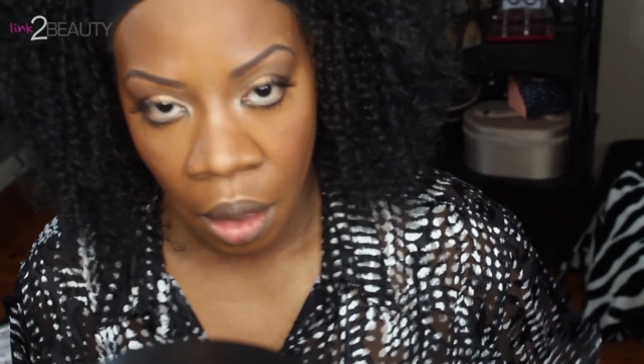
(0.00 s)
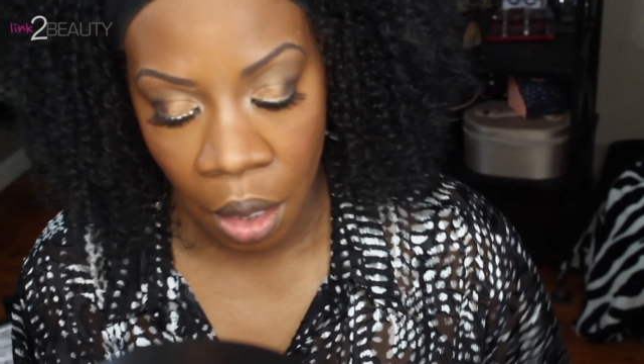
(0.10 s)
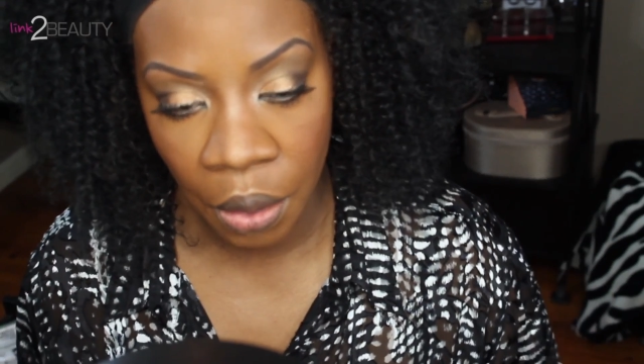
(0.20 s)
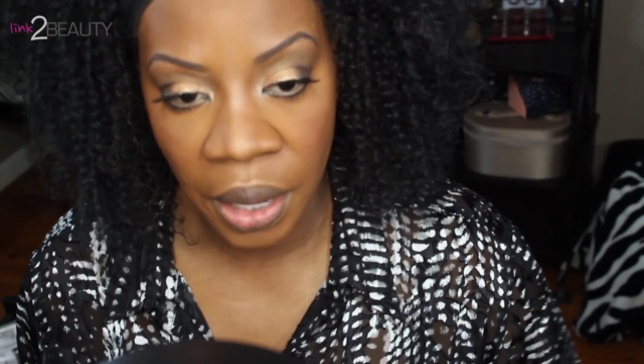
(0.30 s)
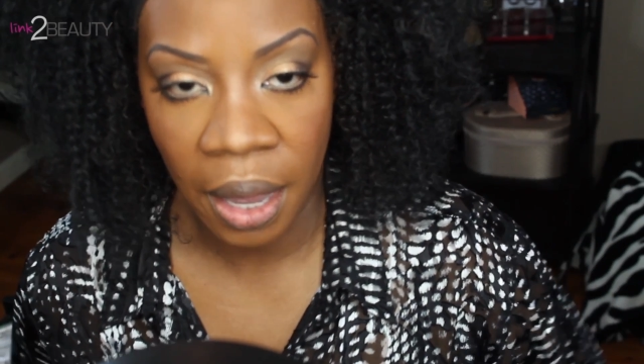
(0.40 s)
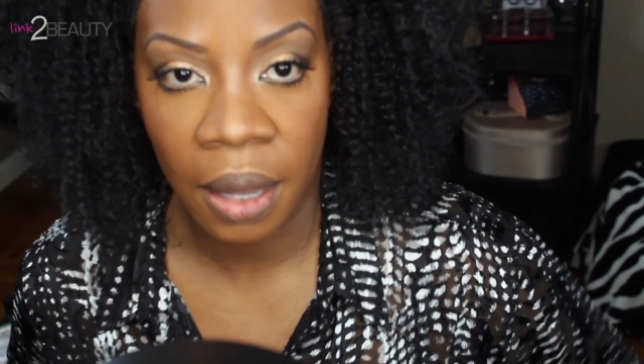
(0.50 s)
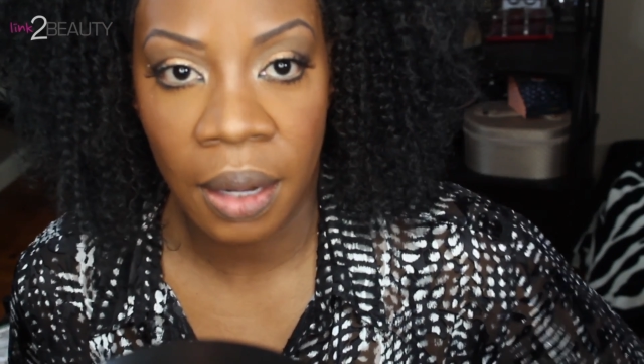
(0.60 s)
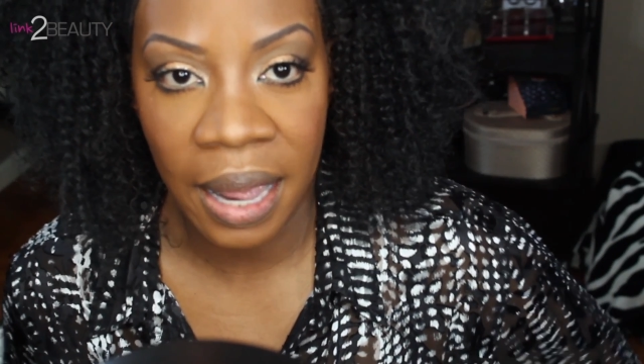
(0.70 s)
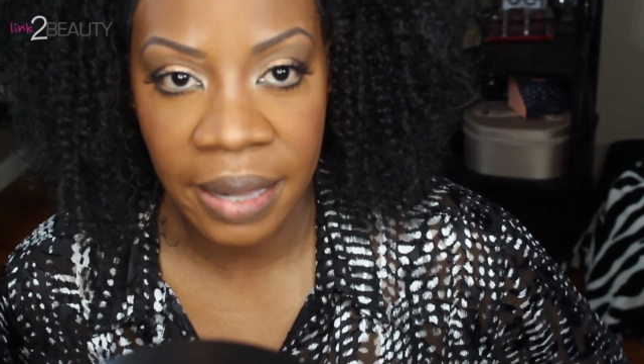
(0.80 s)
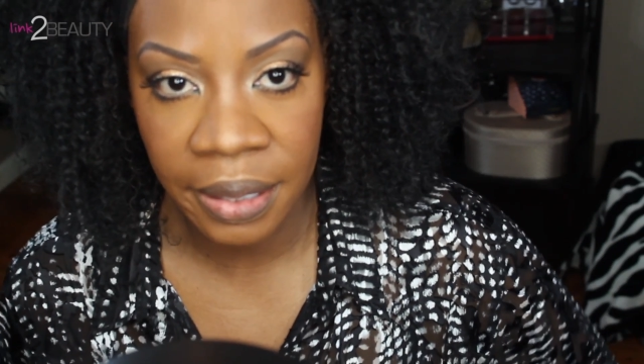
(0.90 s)
Okay,
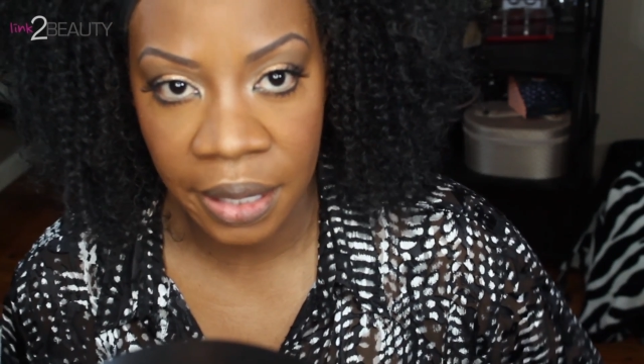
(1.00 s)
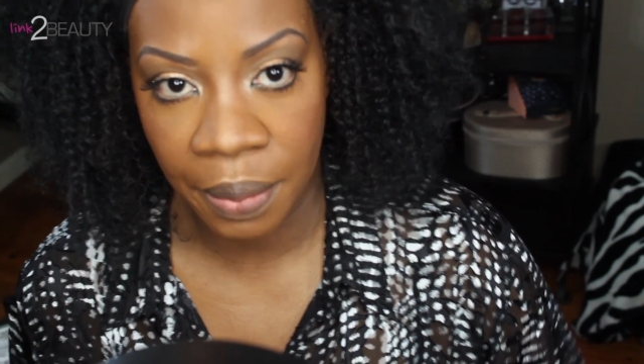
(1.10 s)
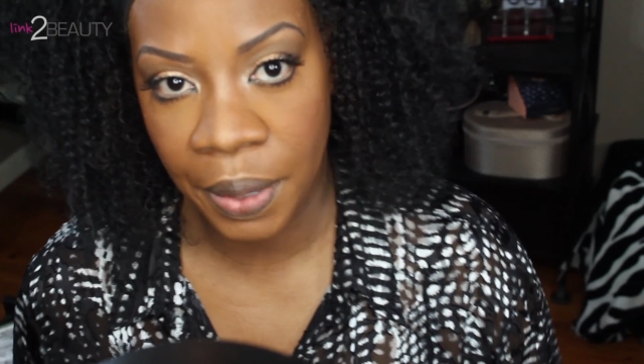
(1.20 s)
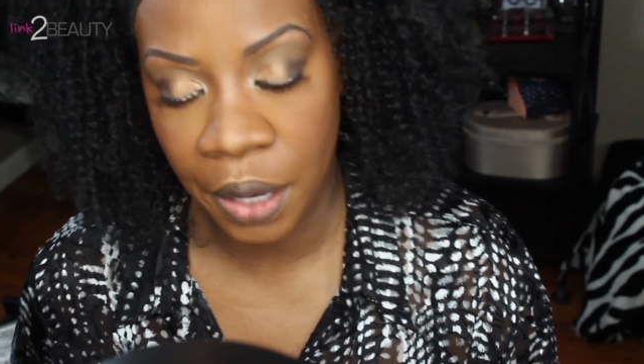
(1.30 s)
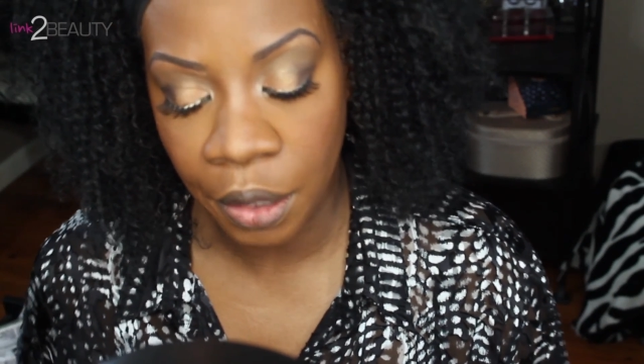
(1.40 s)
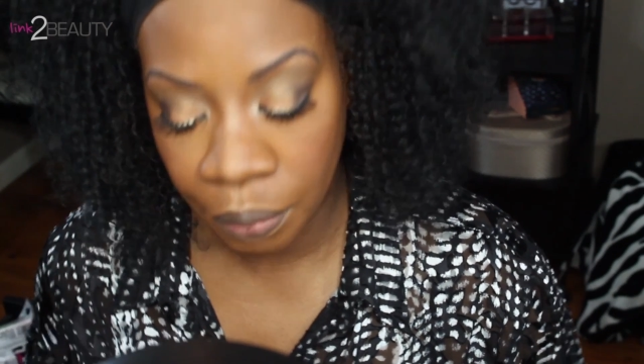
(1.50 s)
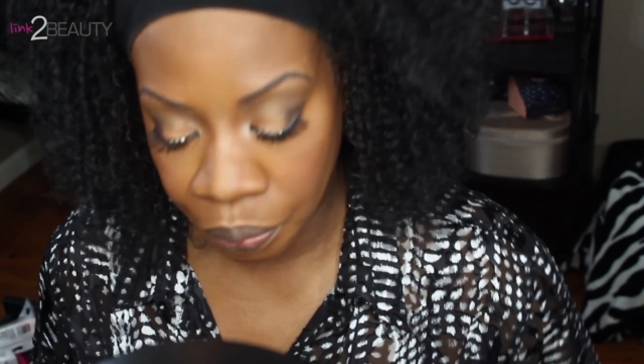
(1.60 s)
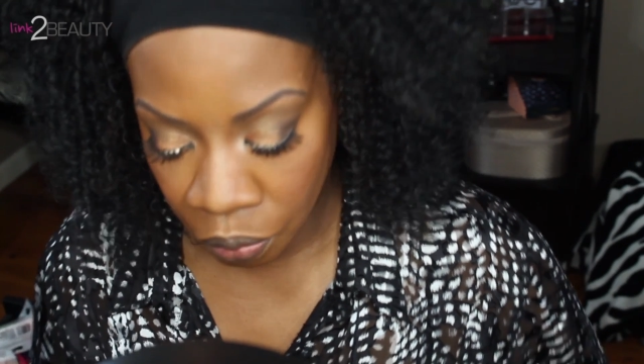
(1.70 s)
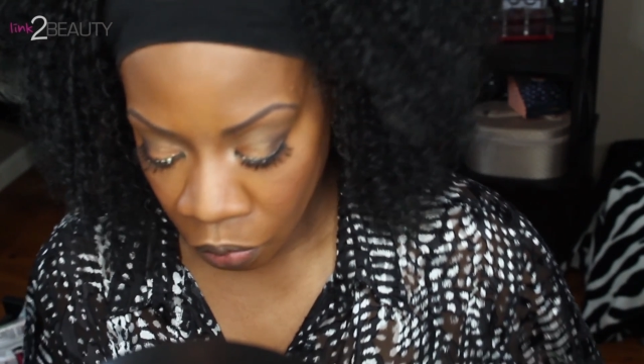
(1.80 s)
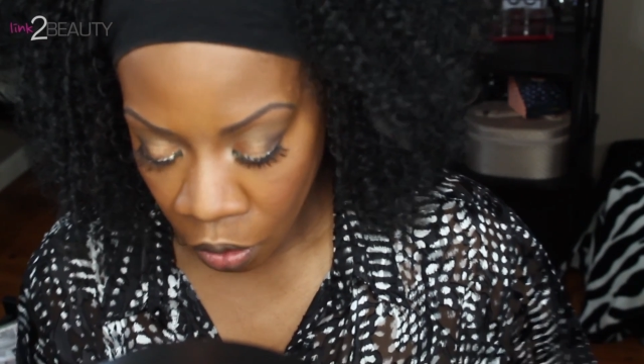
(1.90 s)
last step here.
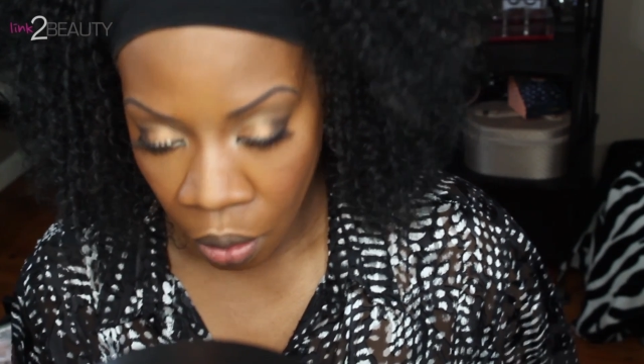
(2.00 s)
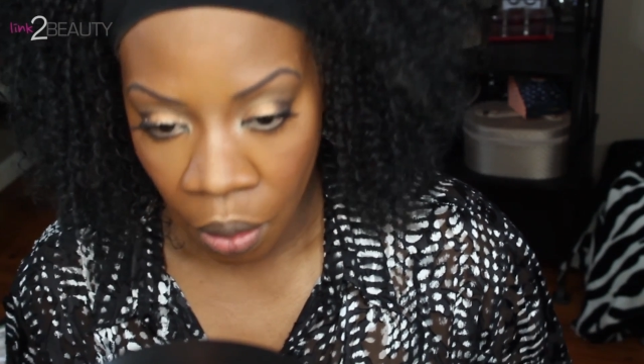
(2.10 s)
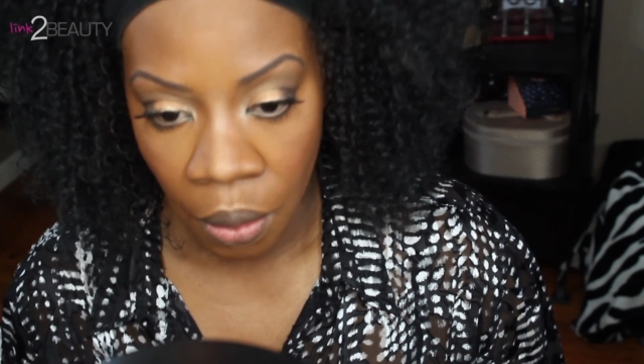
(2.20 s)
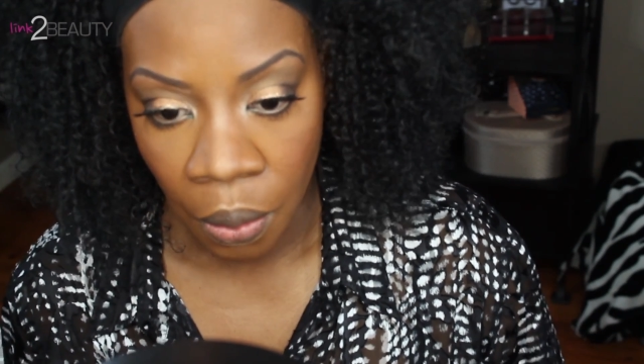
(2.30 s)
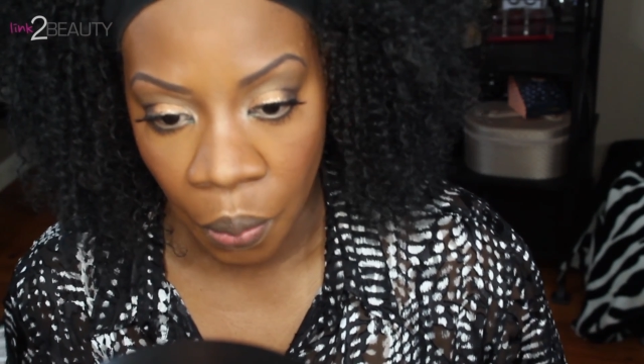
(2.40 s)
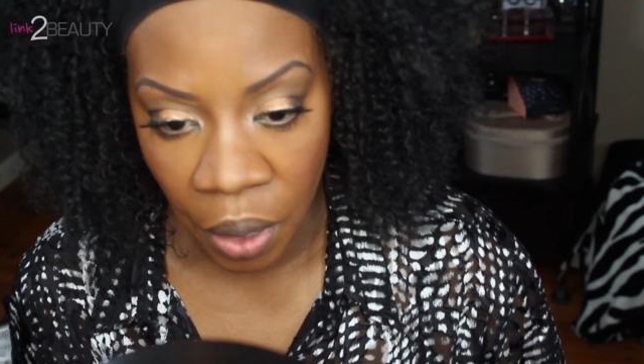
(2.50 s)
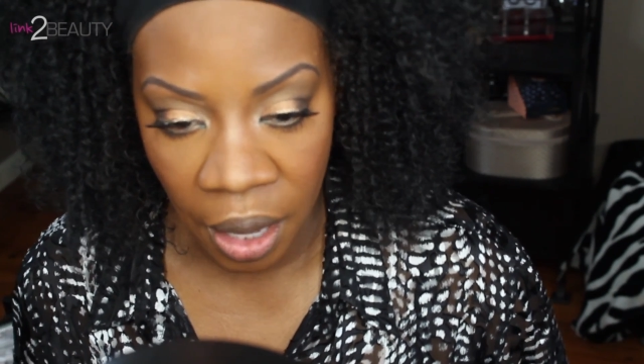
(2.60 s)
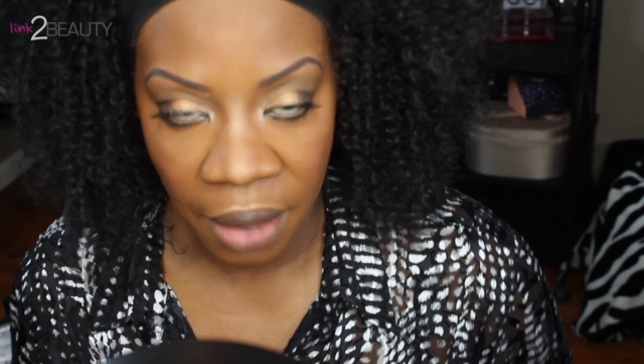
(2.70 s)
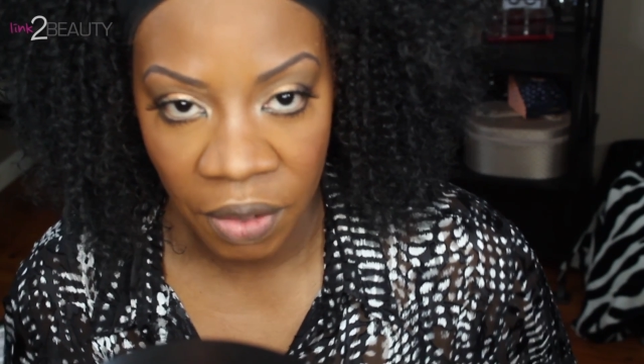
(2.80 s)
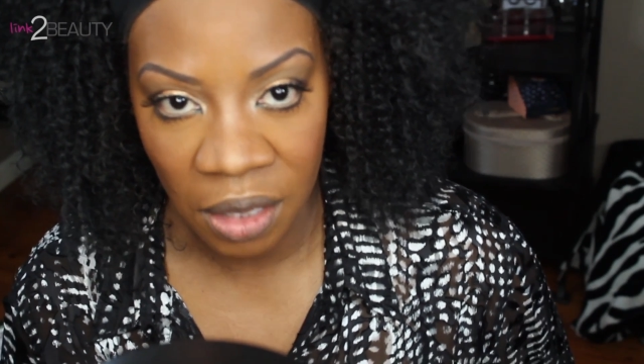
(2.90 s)
What
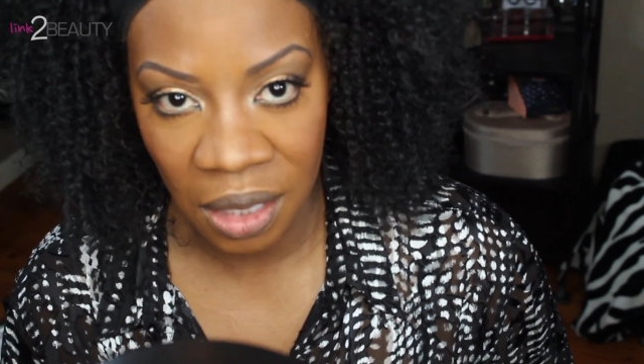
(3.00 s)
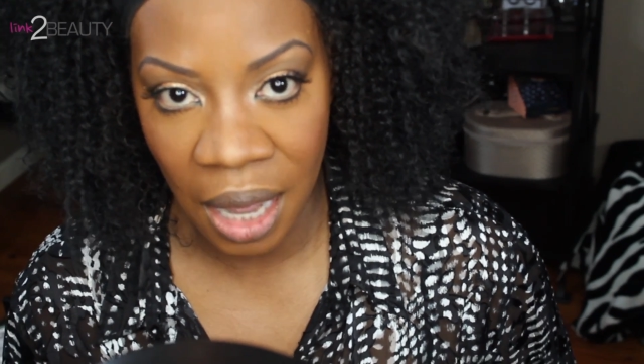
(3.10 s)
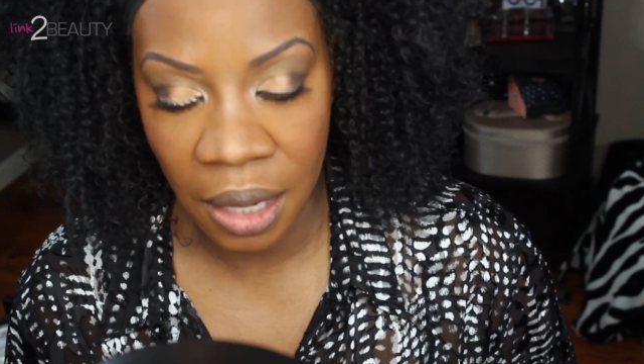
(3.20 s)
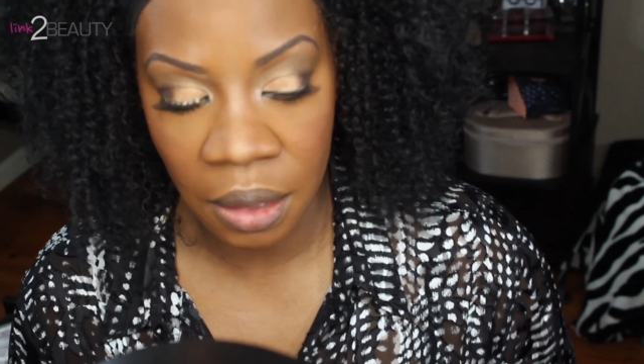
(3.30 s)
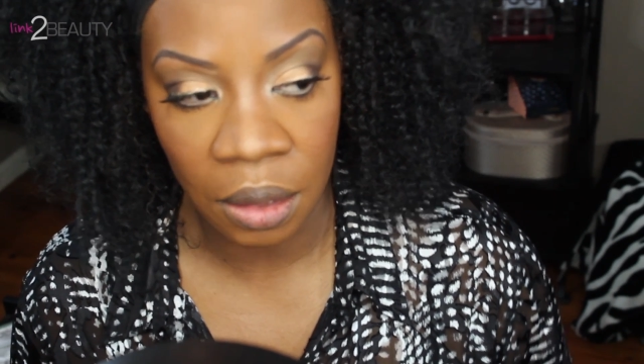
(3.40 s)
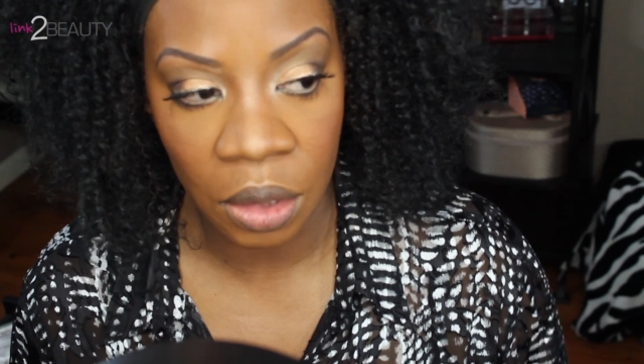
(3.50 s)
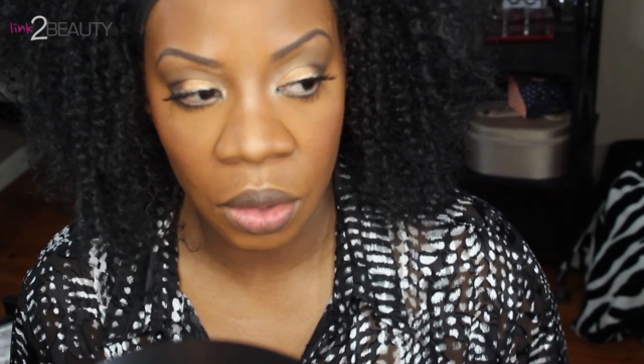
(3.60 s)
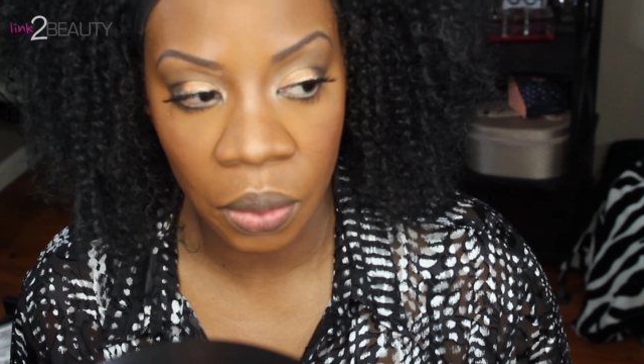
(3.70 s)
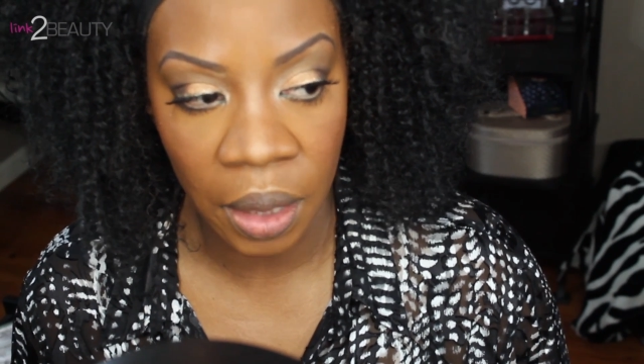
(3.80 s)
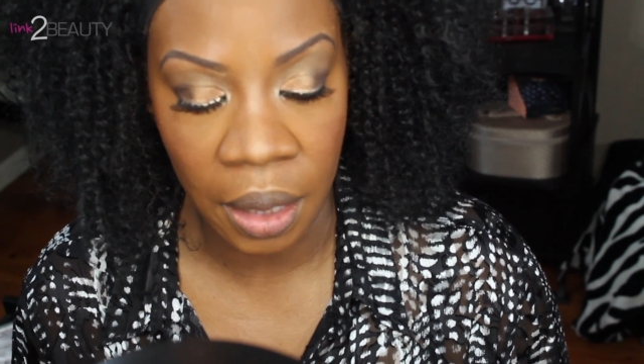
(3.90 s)
I've decided to
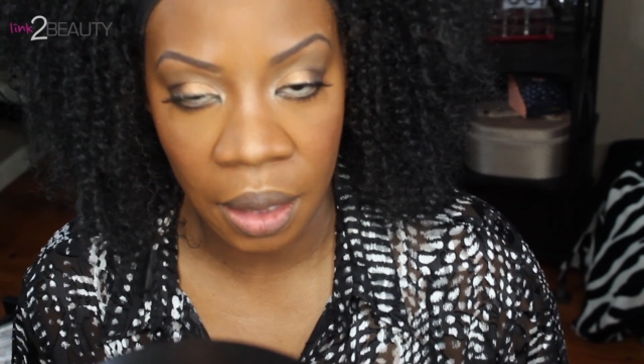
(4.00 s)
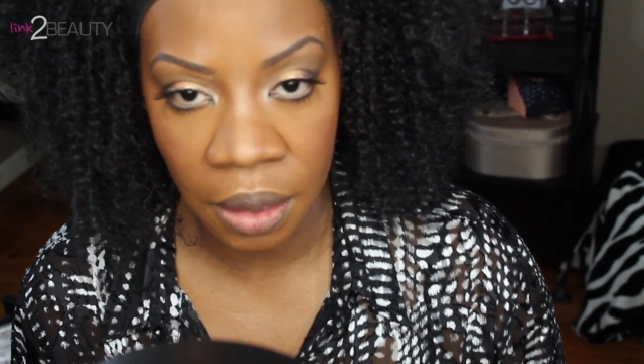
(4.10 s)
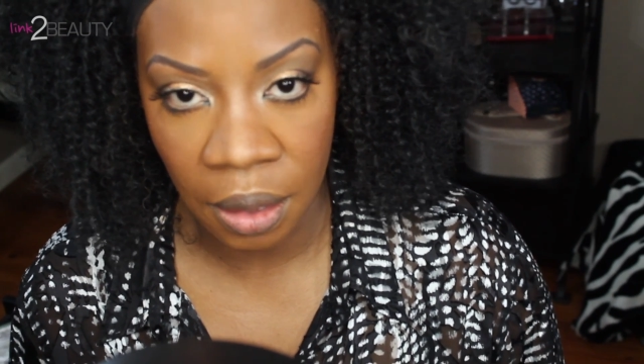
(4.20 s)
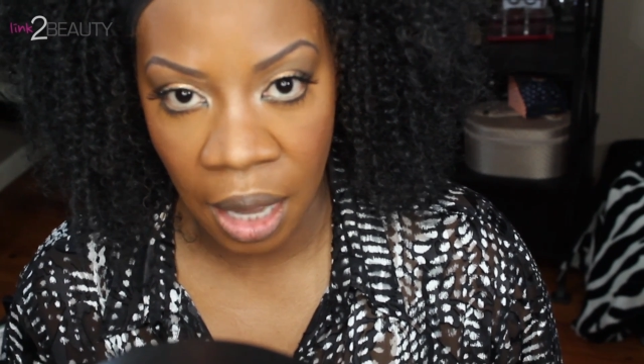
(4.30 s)
do is